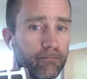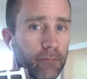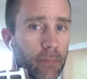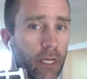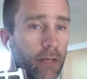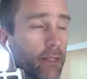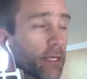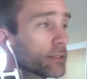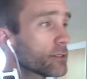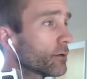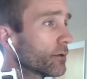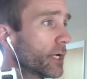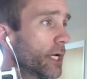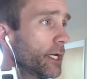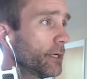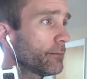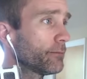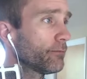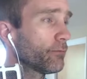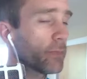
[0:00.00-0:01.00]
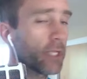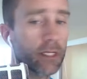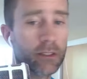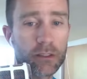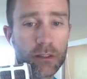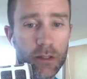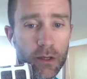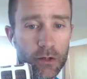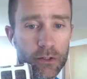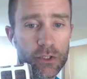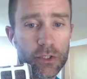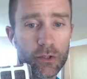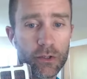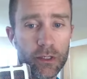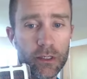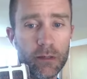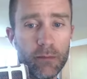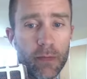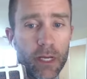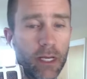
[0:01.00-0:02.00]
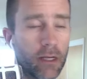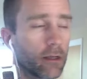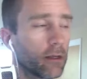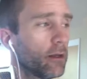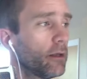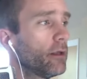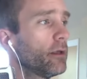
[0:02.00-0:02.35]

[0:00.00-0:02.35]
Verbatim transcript: And that's okay. That's their journey to make.